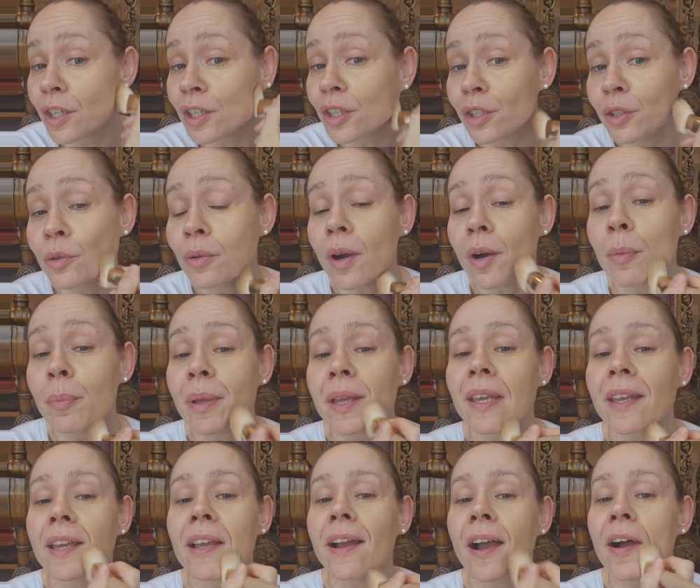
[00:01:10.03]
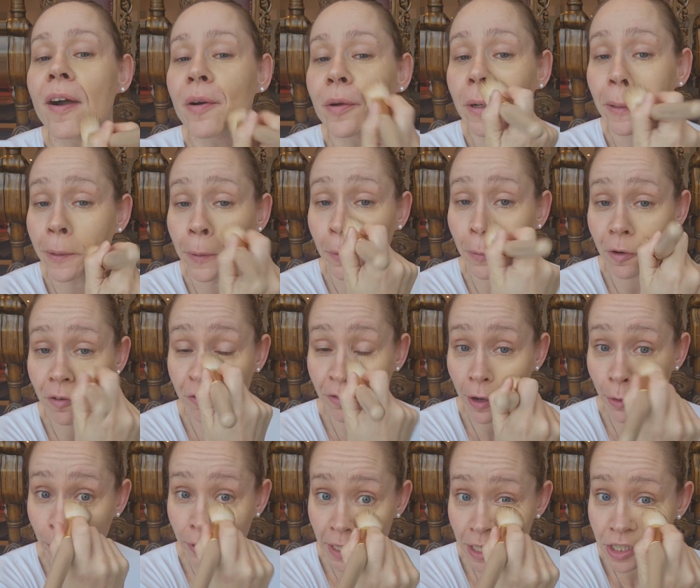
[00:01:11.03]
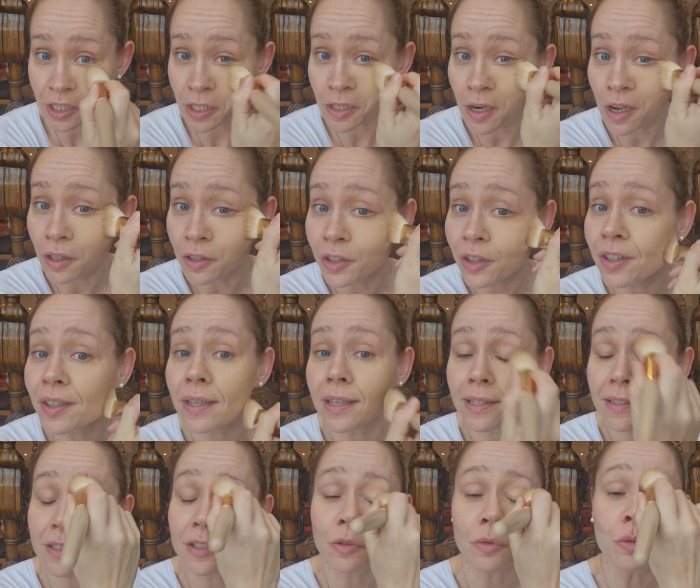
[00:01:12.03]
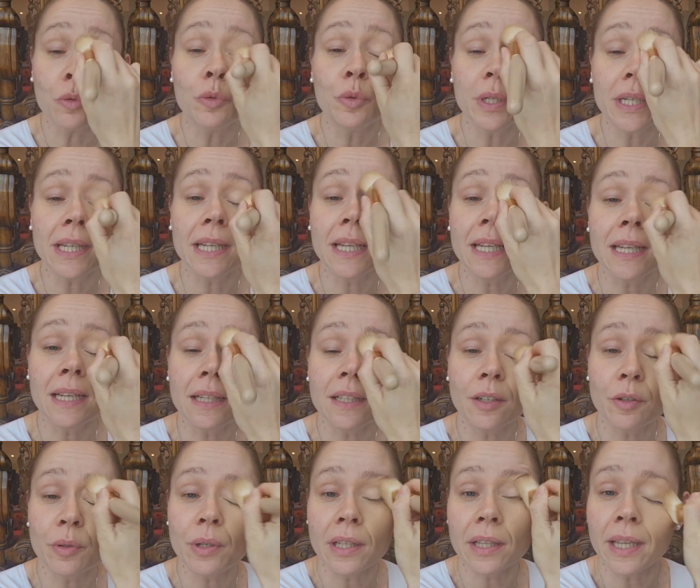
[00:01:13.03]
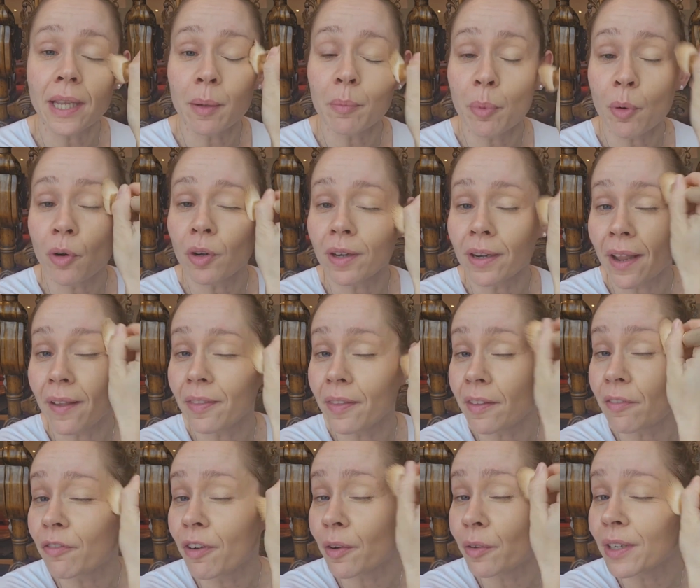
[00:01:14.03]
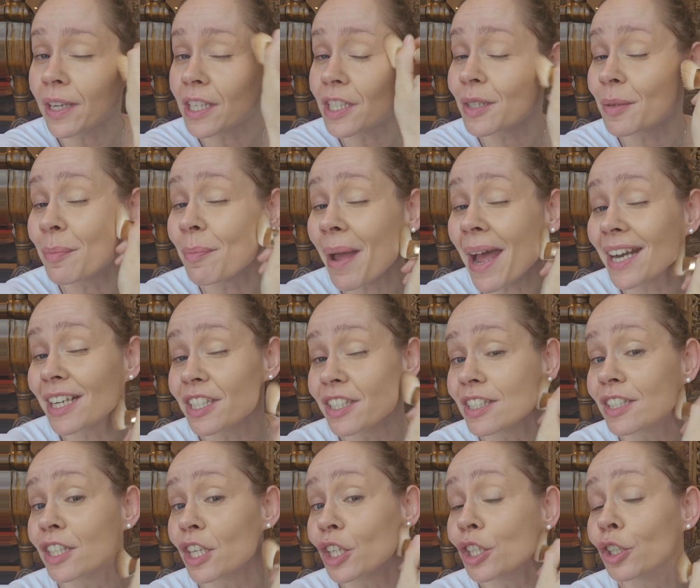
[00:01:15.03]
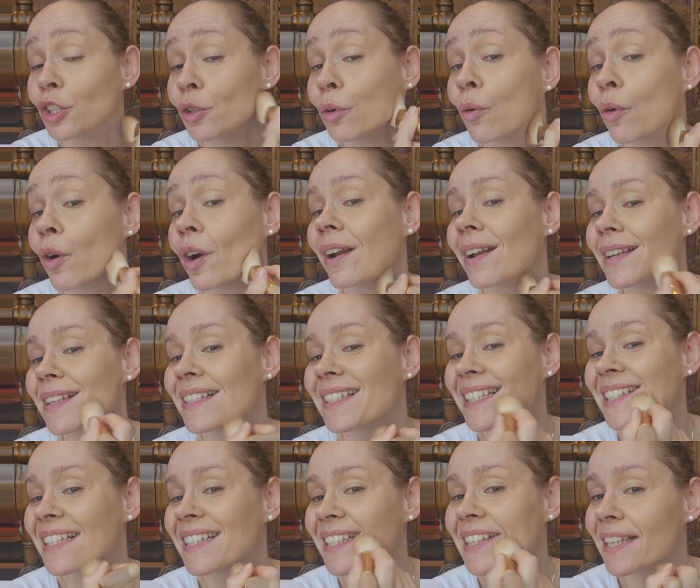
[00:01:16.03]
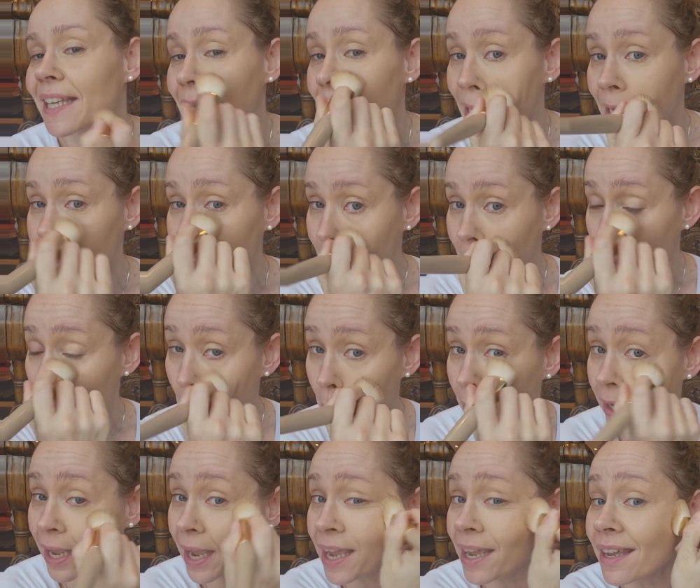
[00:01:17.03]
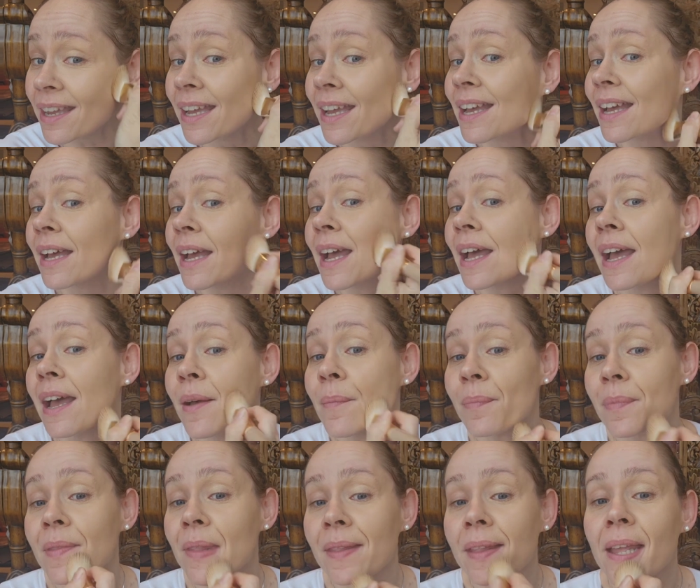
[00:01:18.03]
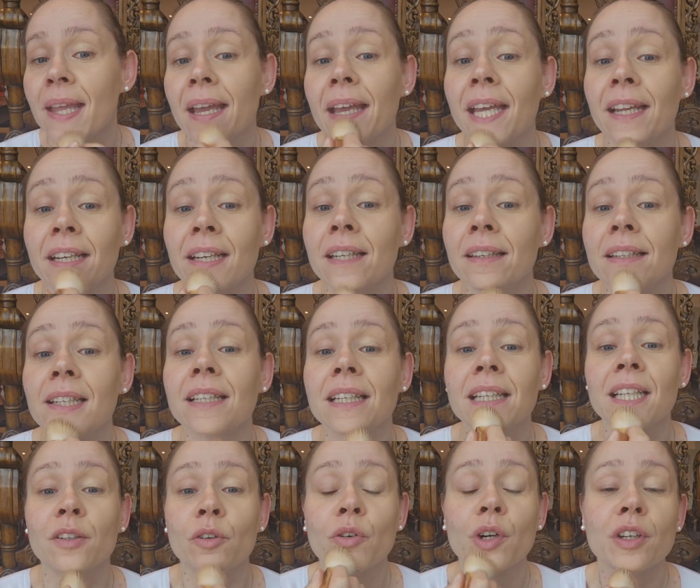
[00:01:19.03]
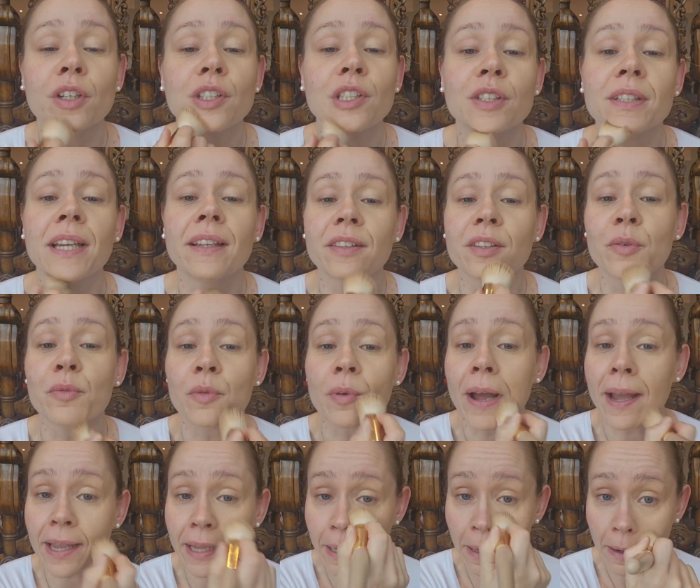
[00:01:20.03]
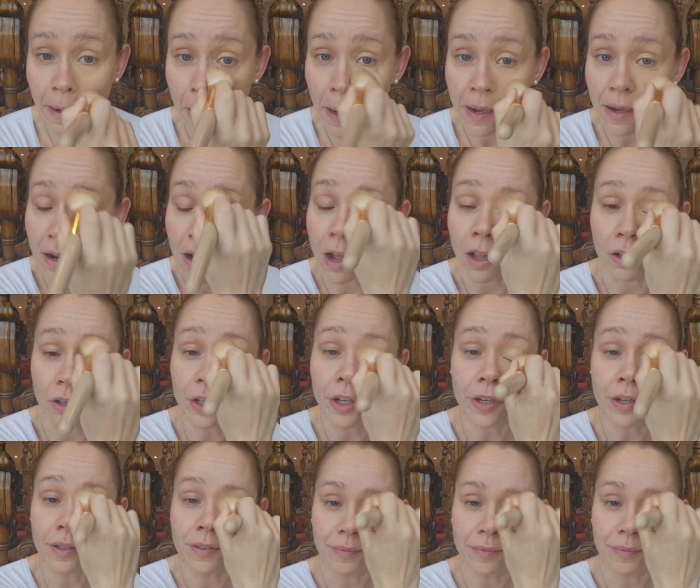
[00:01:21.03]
you are picking out your foundation color, it's really important that the foundation matches your skin, okay? And in order to get the right color,